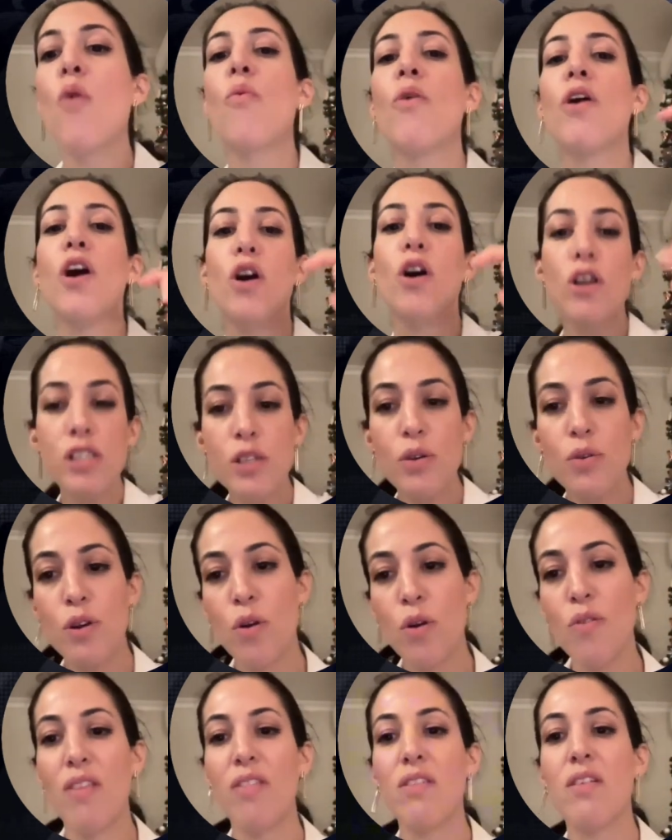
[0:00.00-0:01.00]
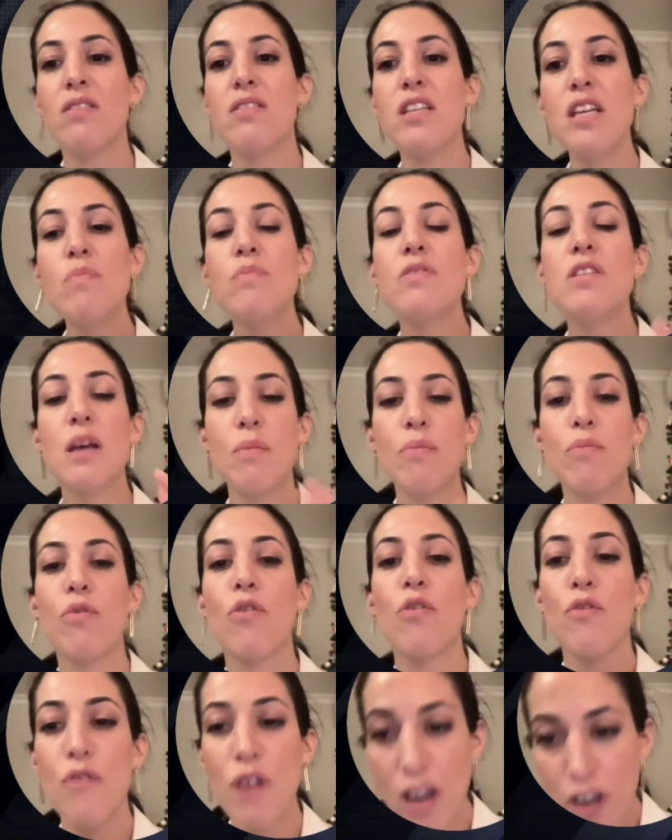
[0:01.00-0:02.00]
and we also know that the deep
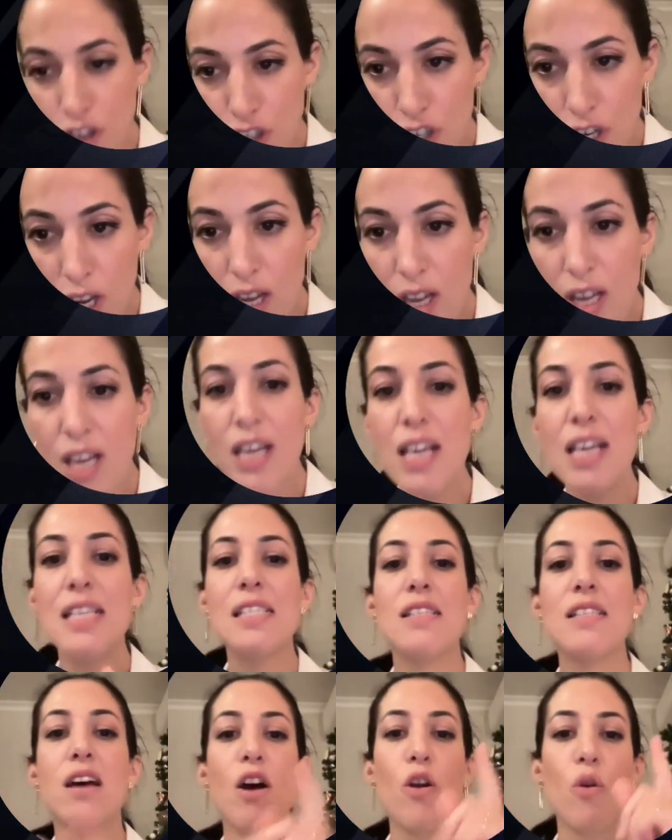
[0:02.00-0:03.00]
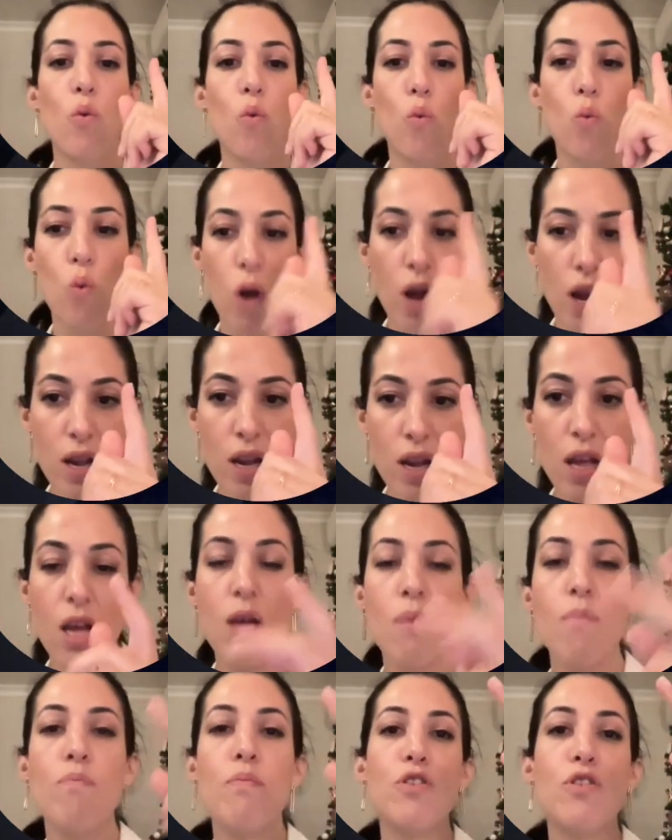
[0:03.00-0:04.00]
temporal fascia is not one,